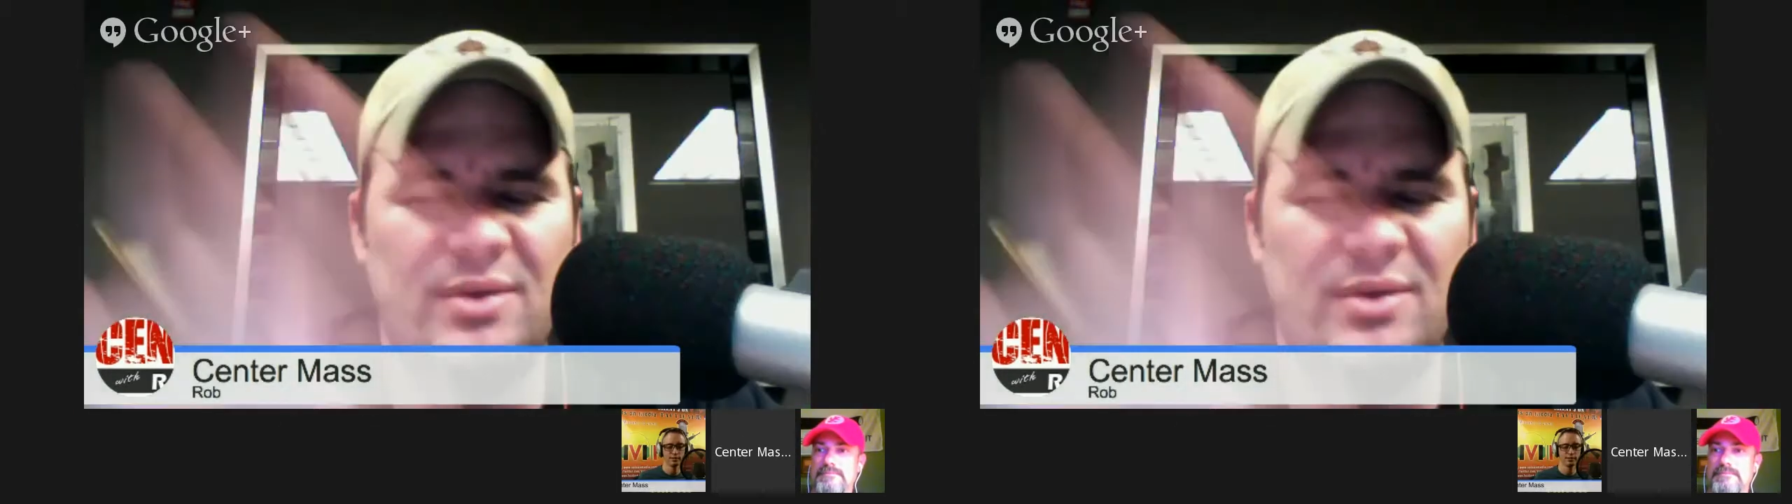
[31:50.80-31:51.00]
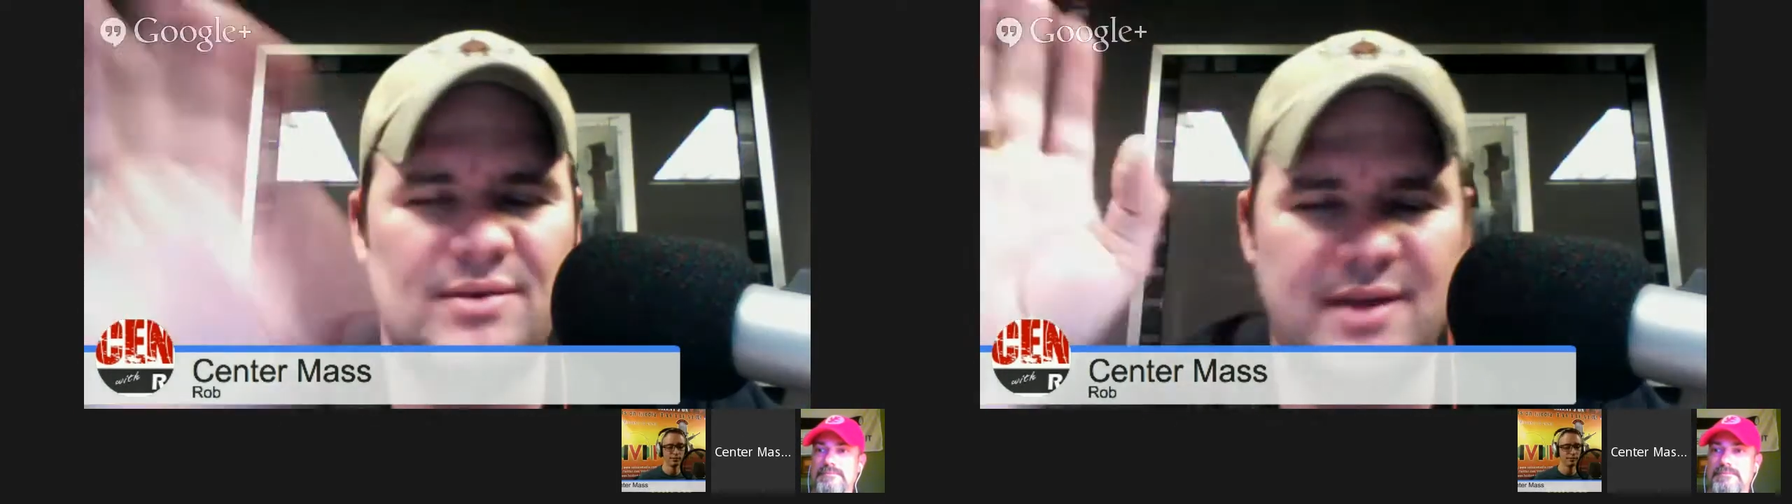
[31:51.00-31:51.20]

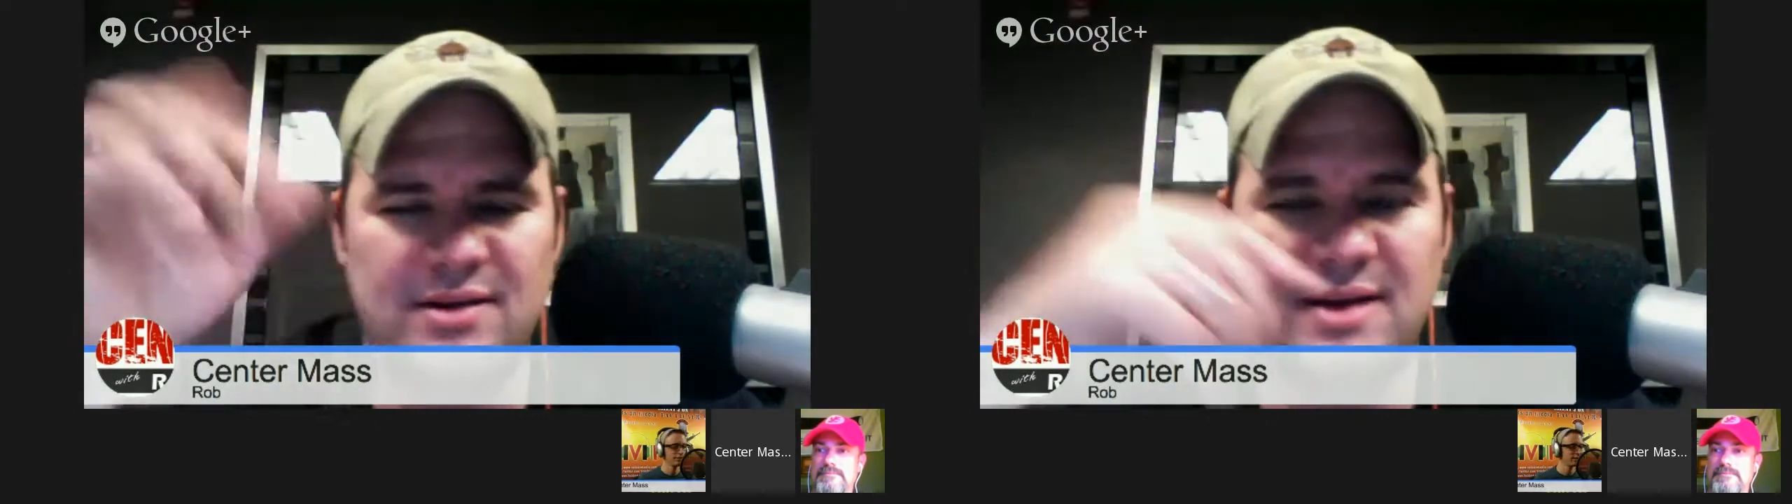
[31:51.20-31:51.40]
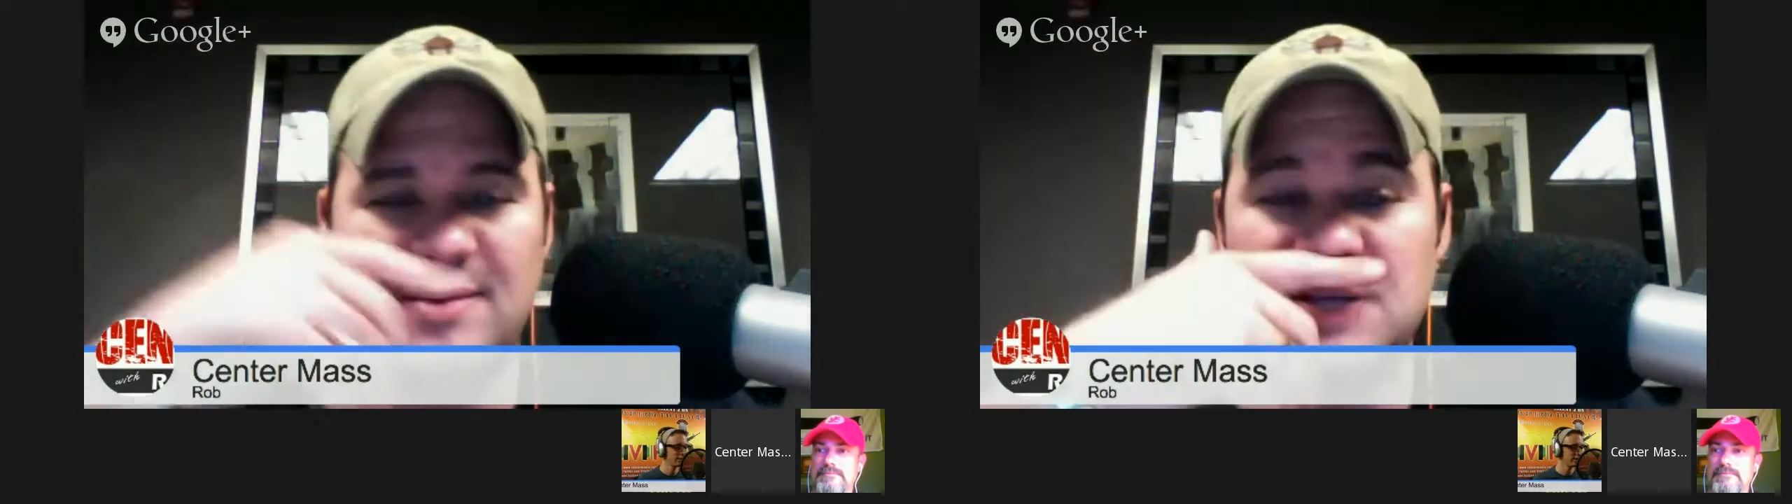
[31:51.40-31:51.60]
the hell
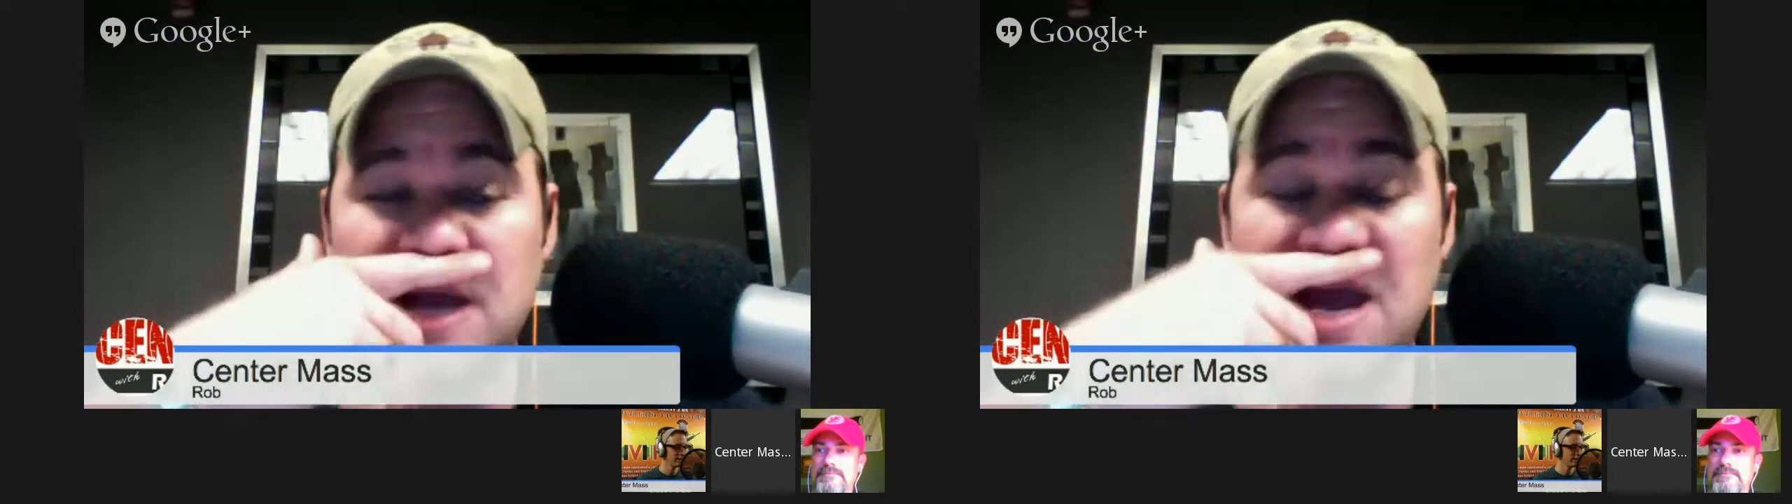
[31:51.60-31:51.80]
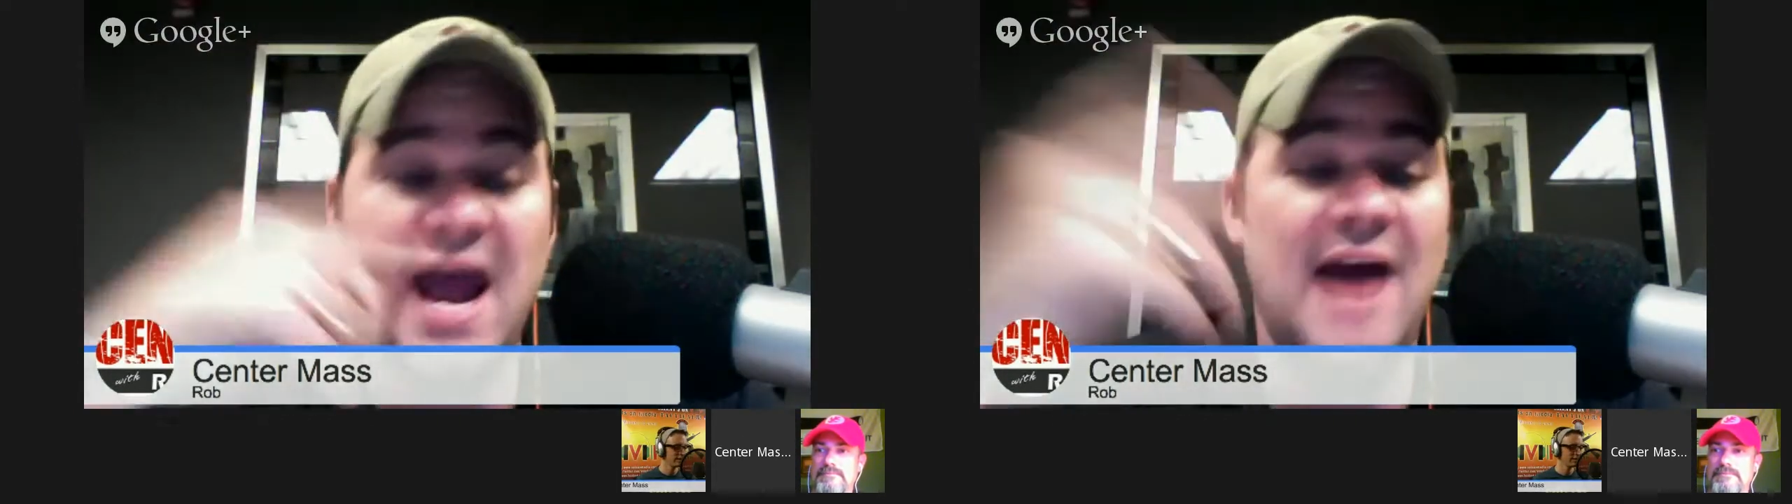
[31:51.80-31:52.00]
her name is.
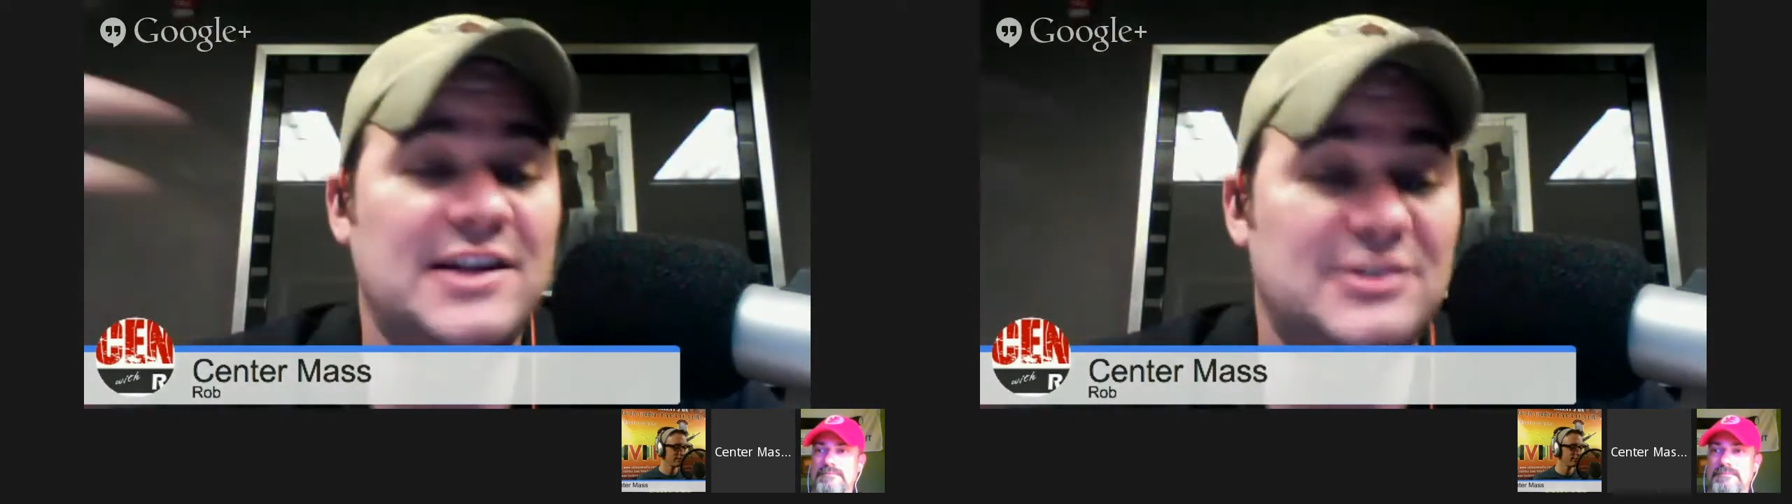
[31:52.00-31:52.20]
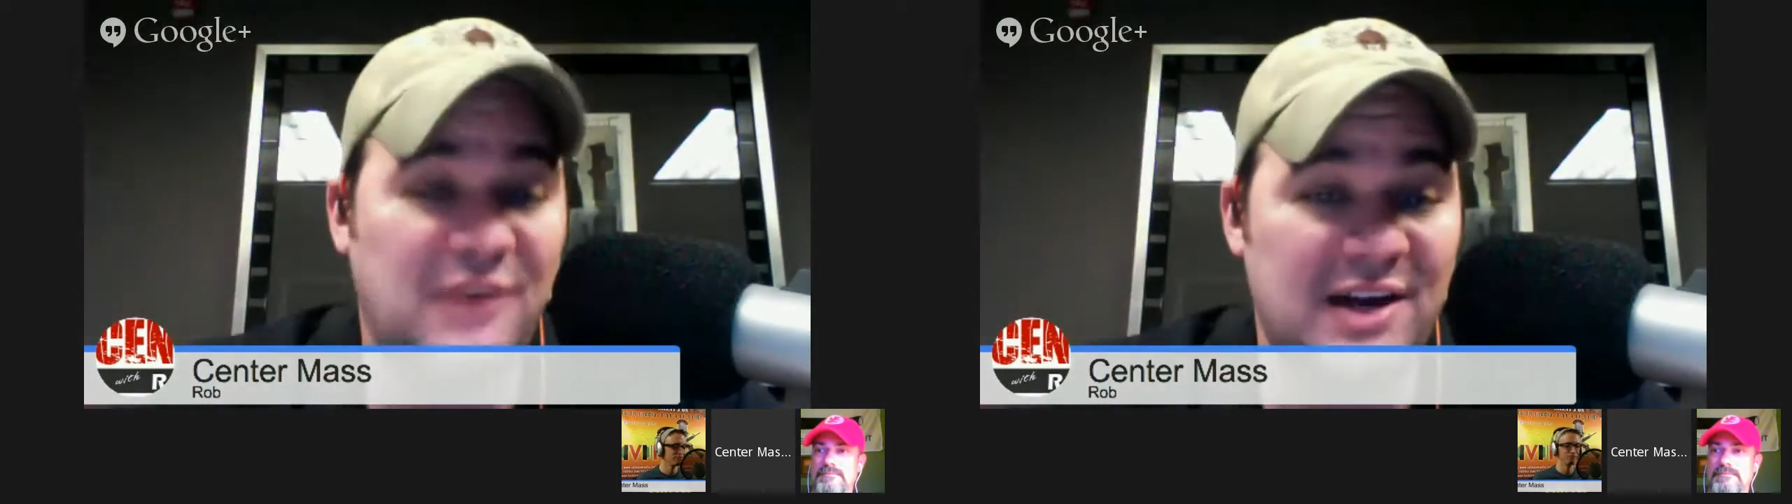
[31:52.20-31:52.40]
And
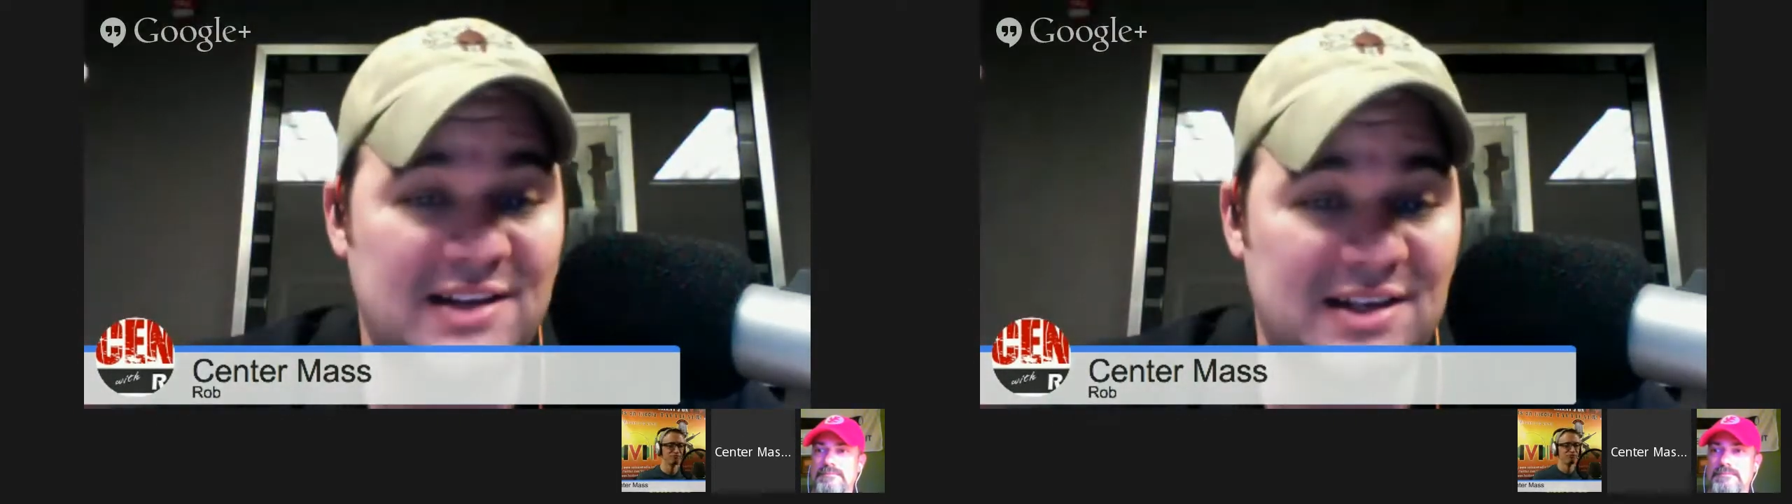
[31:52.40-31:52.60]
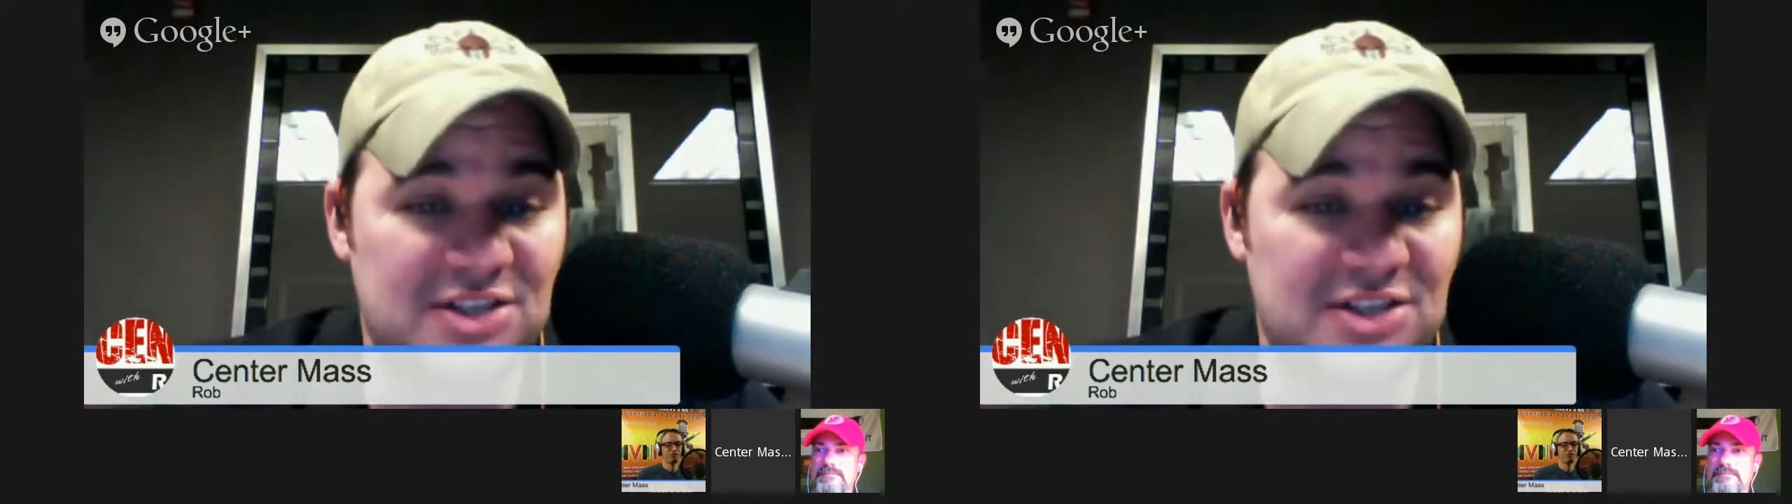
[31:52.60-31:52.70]
that's the funny thing.